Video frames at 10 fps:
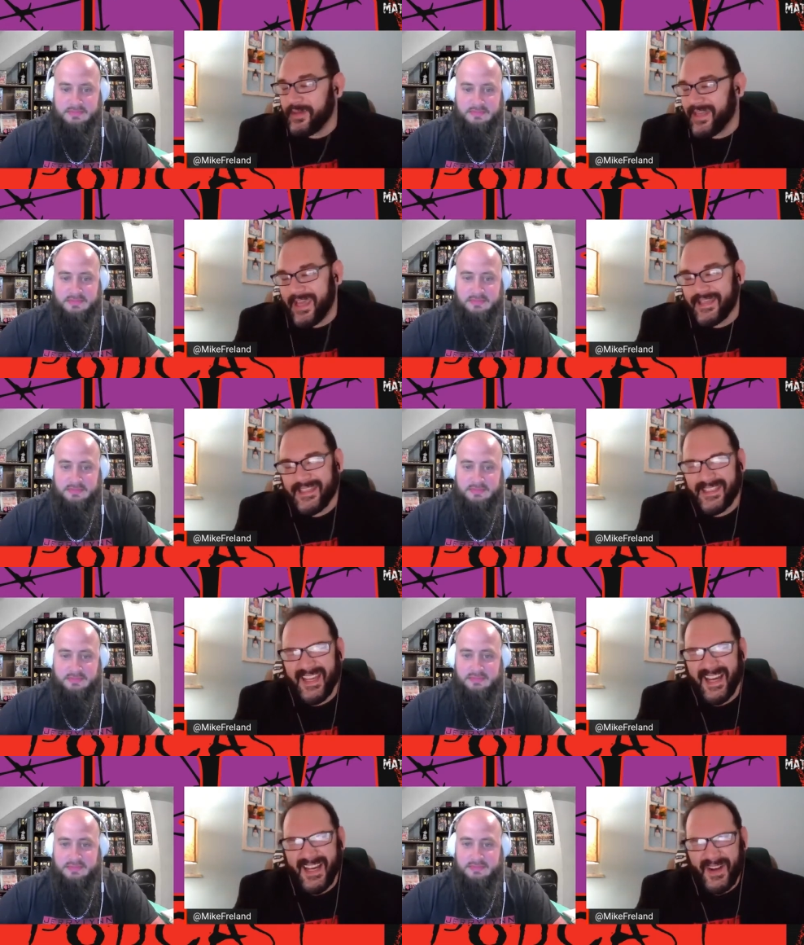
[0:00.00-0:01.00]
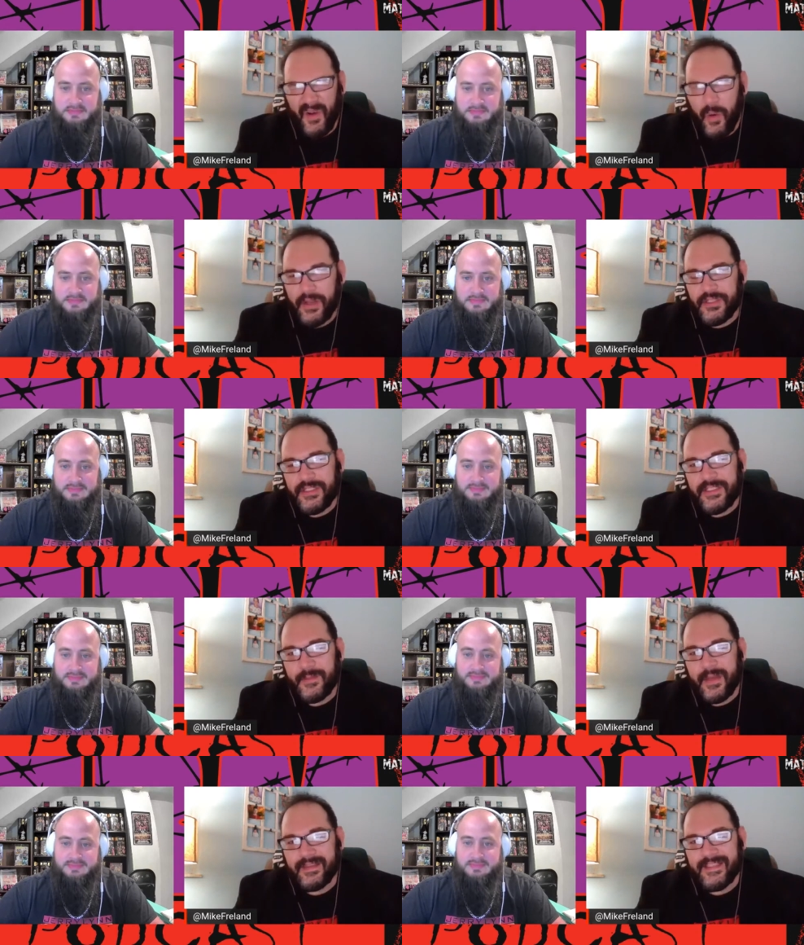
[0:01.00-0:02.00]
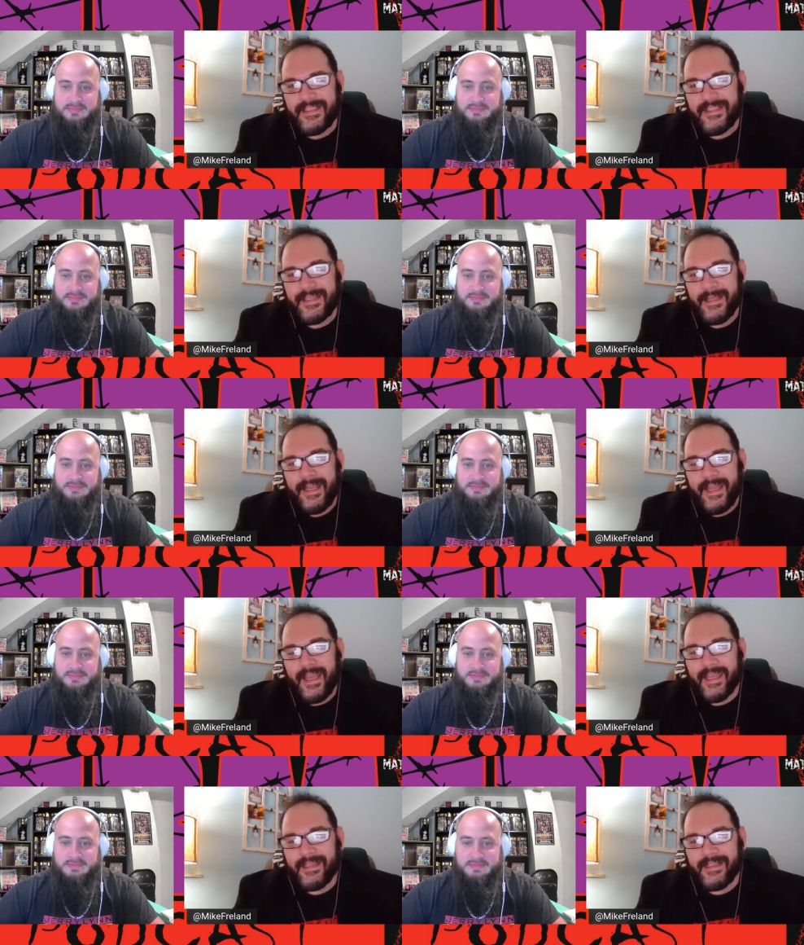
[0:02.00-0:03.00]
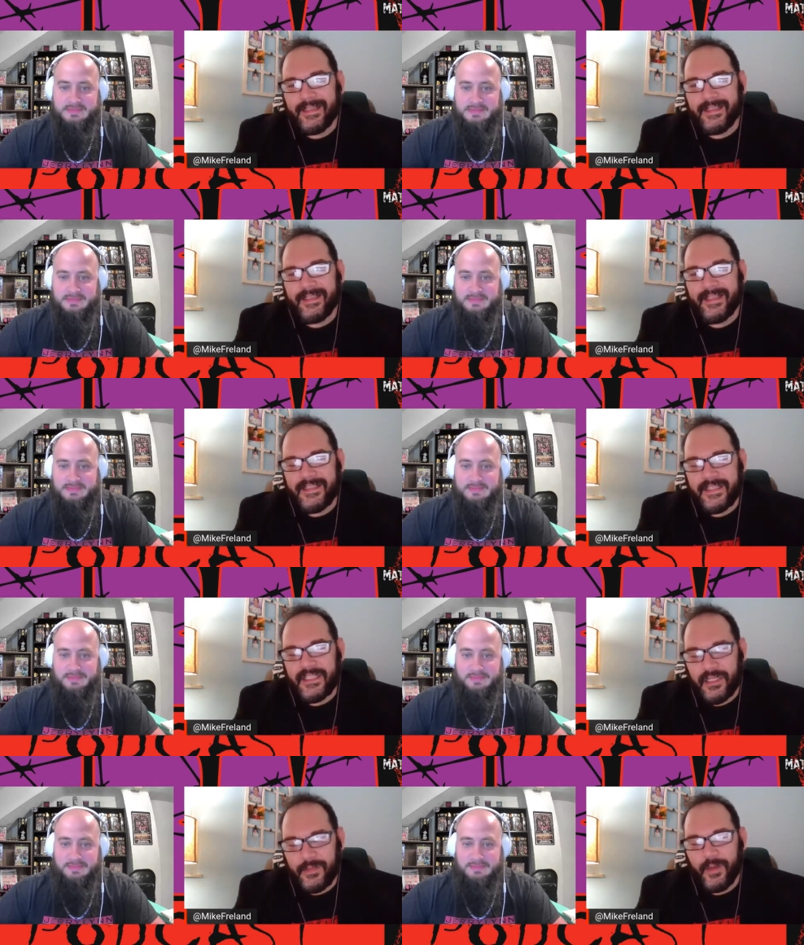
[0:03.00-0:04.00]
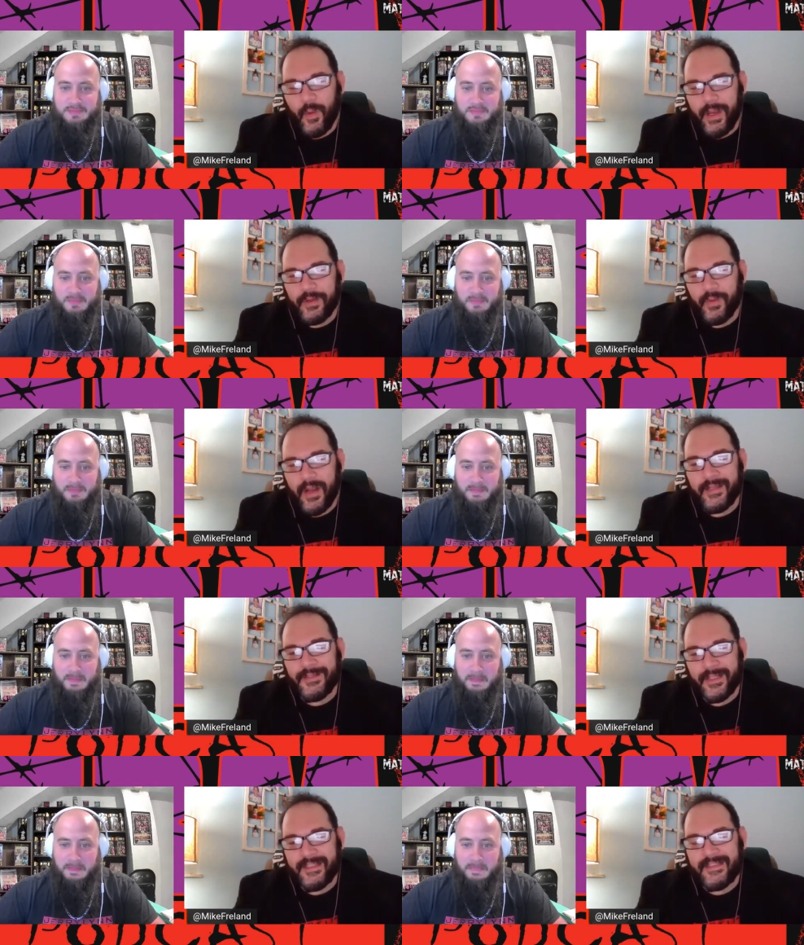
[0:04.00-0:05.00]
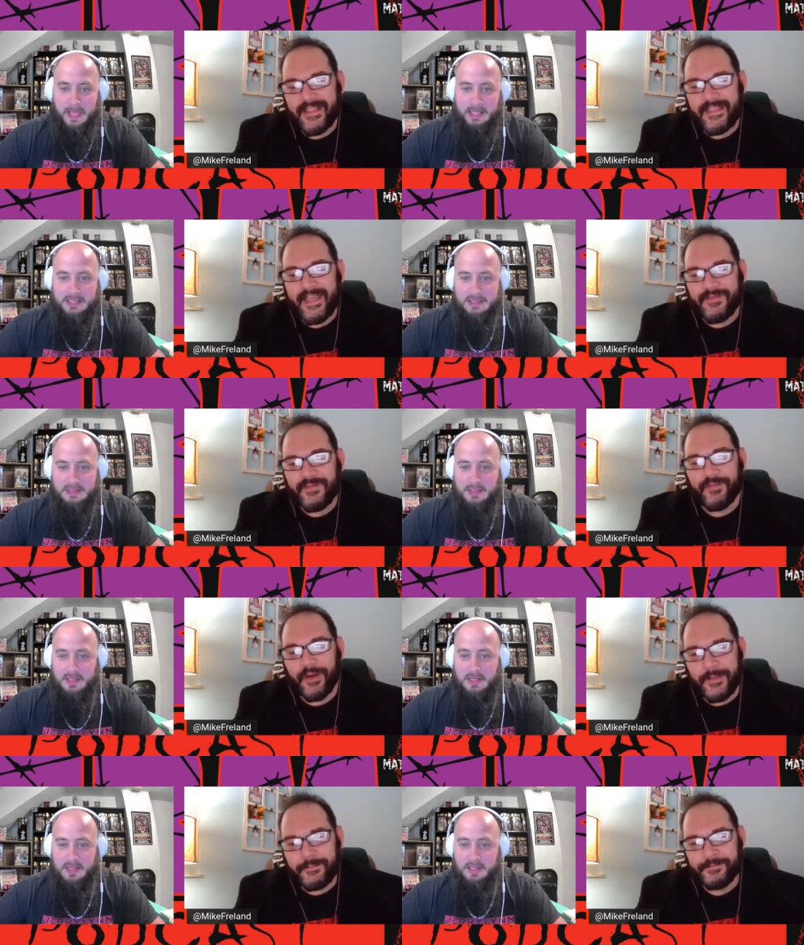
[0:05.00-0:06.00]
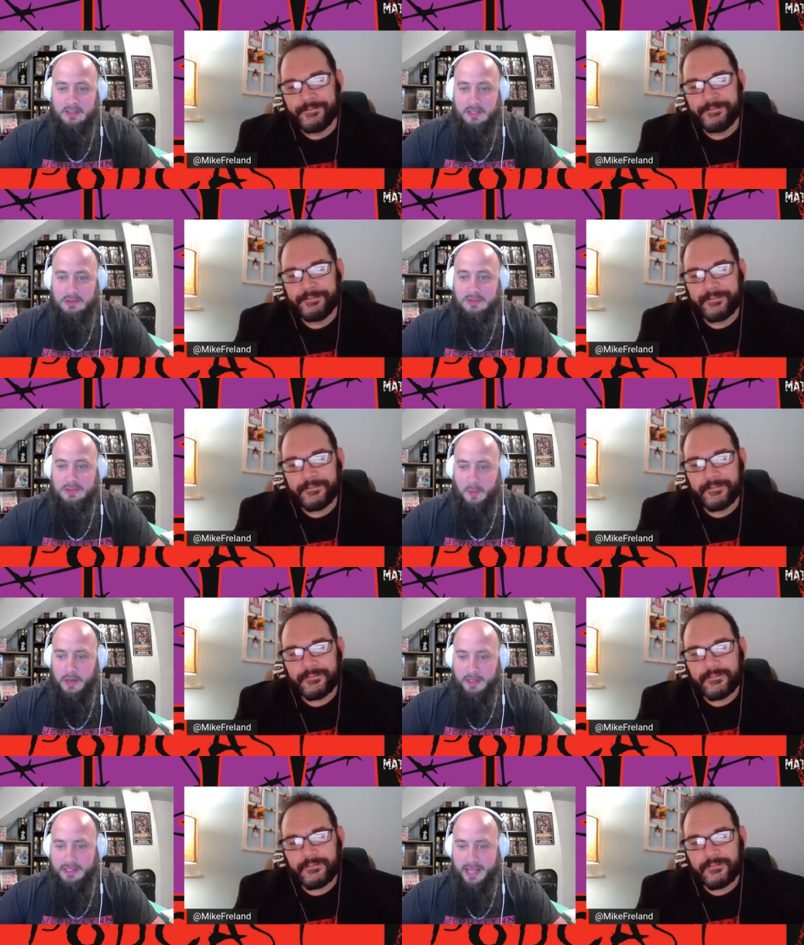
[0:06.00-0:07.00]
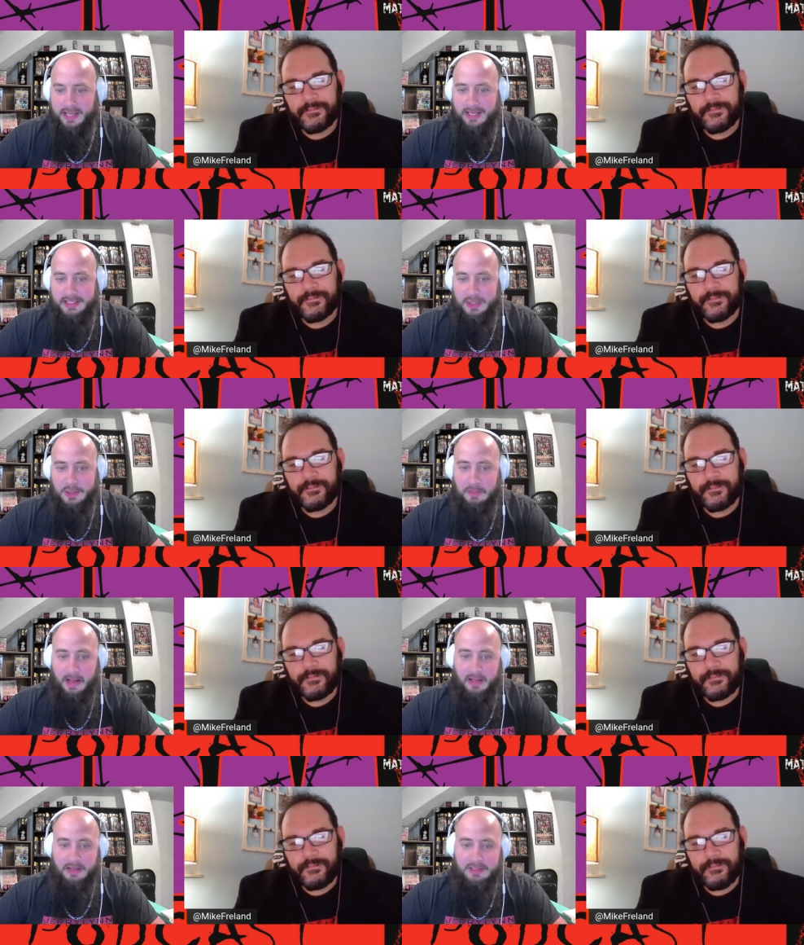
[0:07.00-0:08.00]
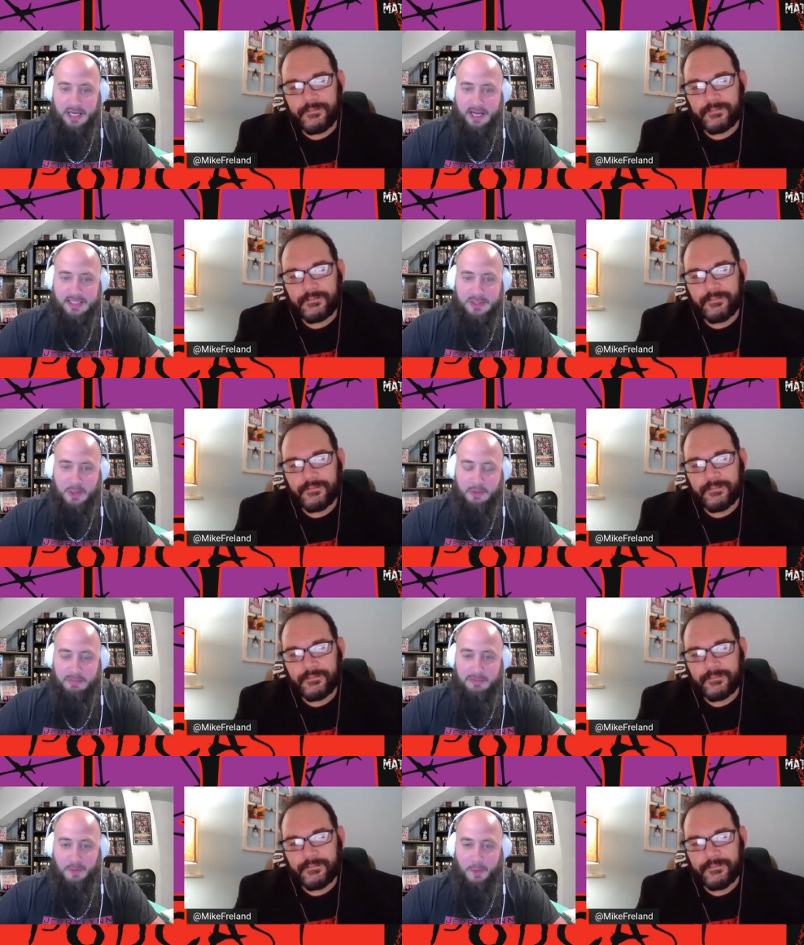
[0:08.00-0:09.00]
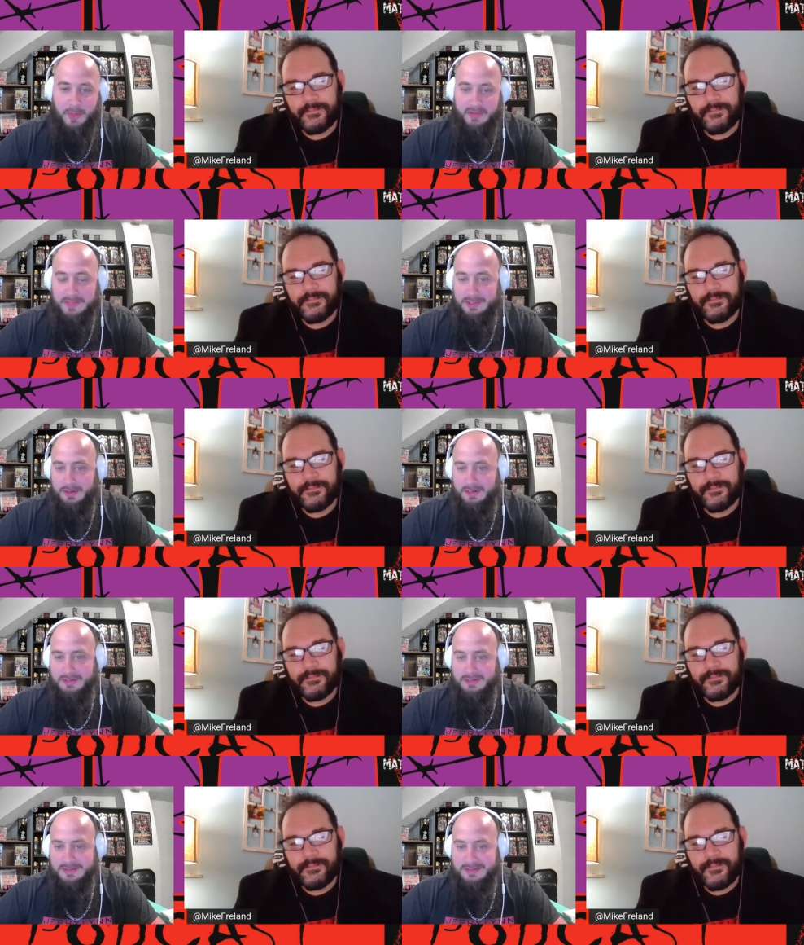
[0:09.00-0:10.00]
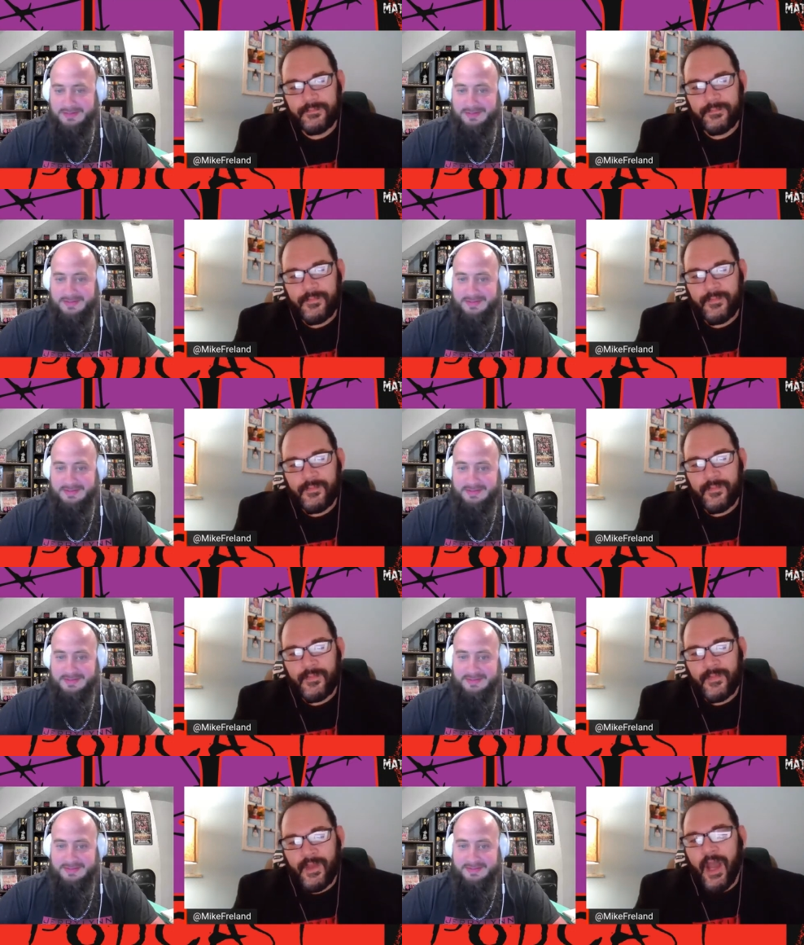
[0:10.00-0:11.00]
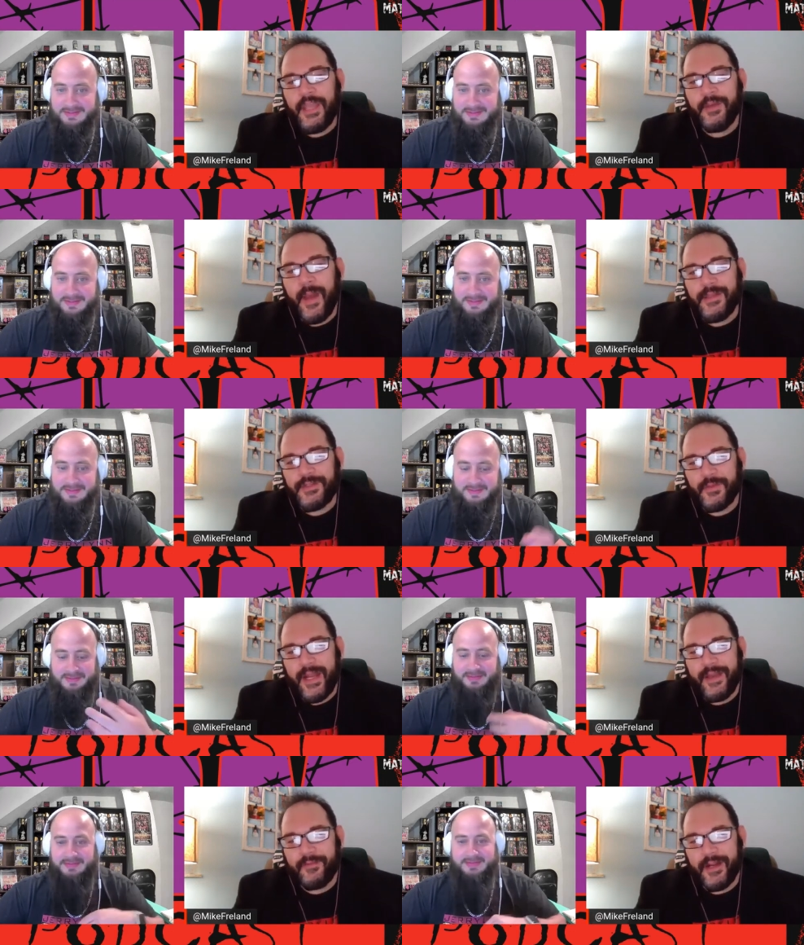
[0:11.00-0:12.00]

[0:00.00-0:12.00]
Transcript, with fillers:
Speaker 1: wait to ask a ton of questions about this, and uh, it's it's going to be a wild ride. So let's let's have some fun.
Speaker 2: So so what you're saying is I should apologize to him before we even start. Uh, you might just
Speaker 1: want to have